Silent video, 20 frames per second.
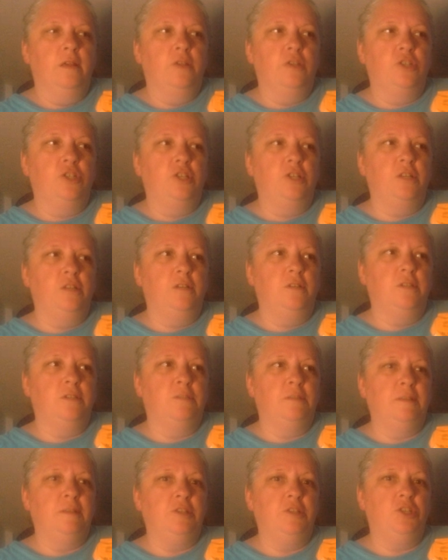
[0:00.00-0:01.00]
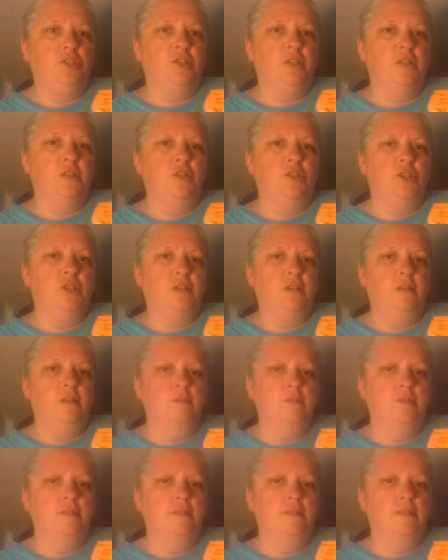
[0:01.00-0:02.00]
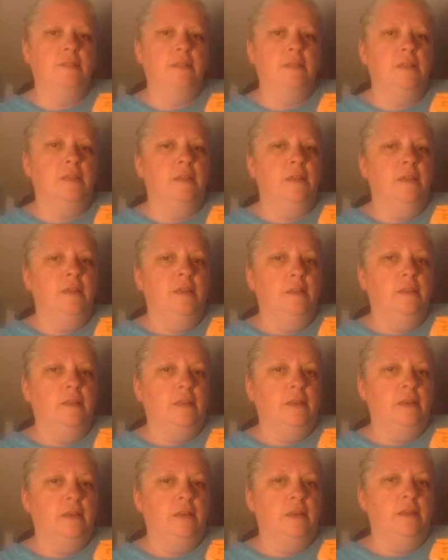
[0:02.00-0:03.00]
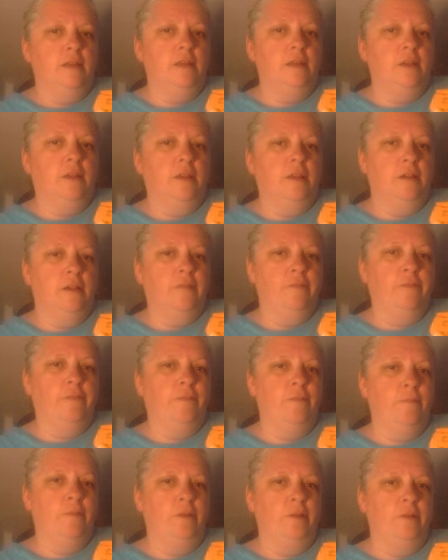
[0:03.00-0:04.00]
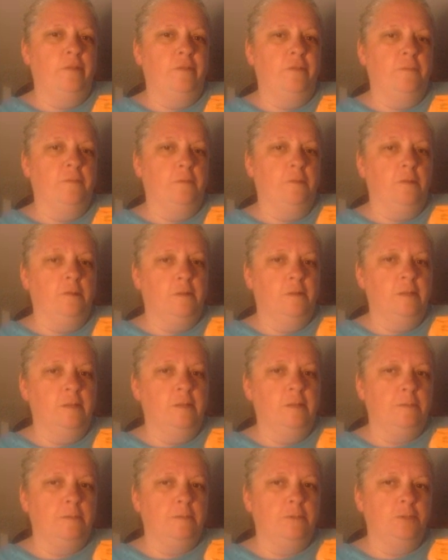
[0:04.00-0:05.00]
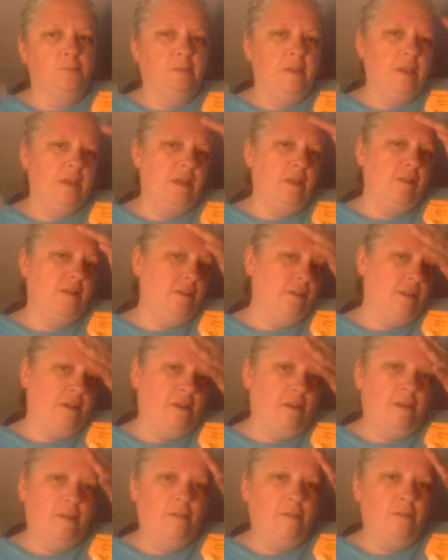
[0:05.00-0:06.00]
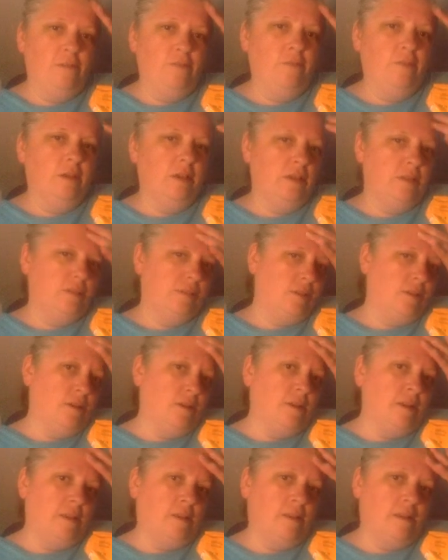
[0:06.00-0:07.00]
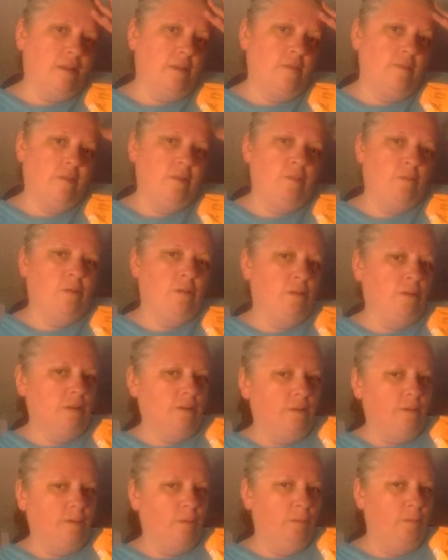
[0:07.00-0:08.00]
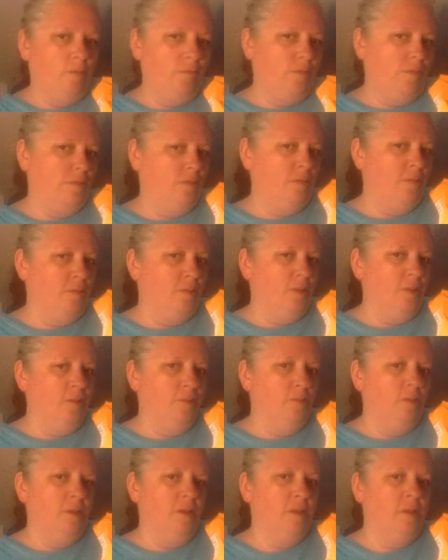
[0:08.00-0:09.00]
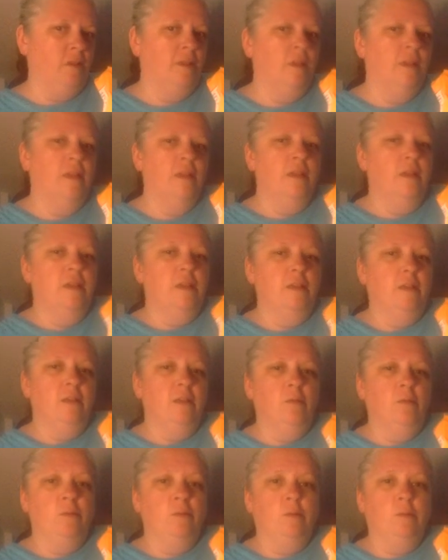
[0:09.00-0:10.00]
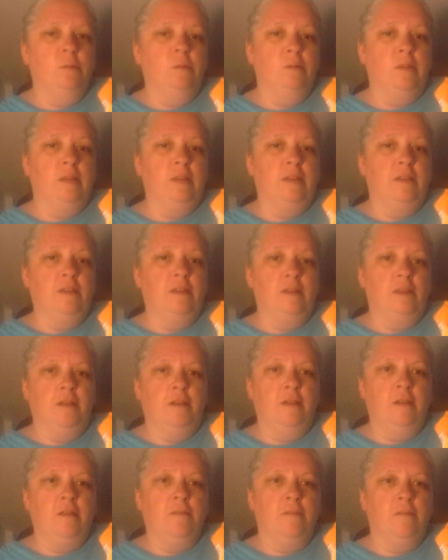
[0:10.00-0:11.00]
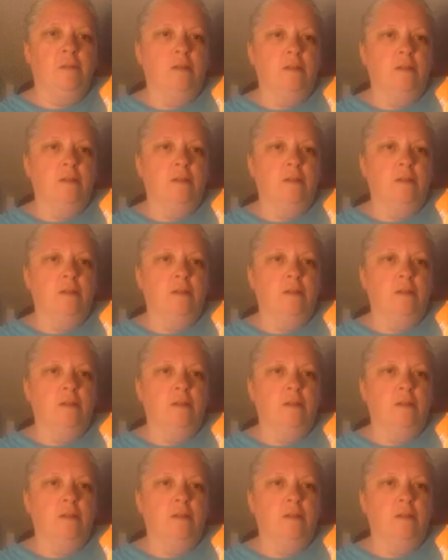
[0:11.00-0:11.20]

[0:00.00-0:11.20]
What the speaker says: Cheetos, spicy chicken Cheetos that I got from Paul from Crigley's from Japan. I don't know if you guys saw that video where I reviewed them a little bit. They were really, really good.